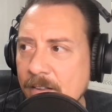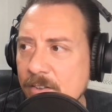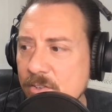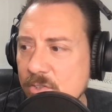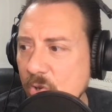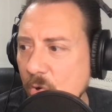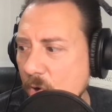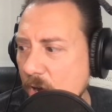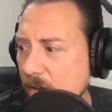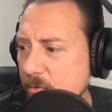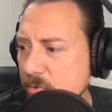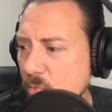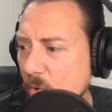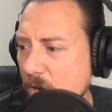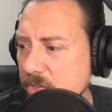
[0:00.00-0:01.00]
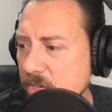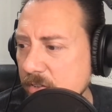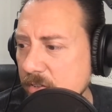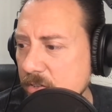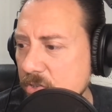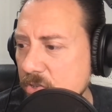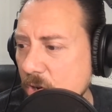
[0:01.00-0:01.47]
So I was watching
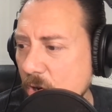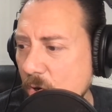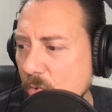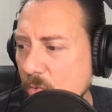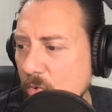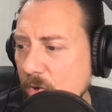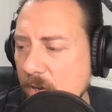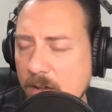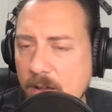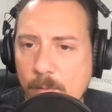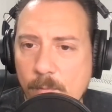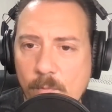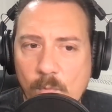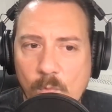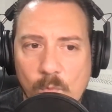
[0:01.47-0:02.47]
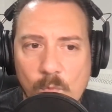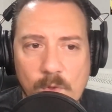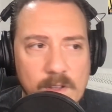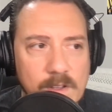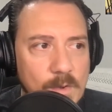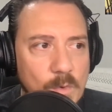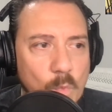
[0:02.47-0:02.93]
this show,
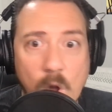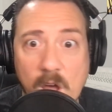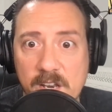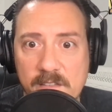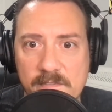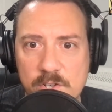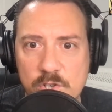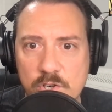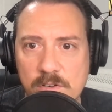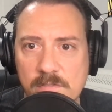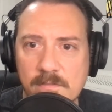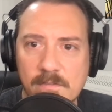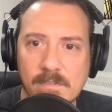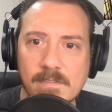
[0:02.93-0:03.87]
WandaVision.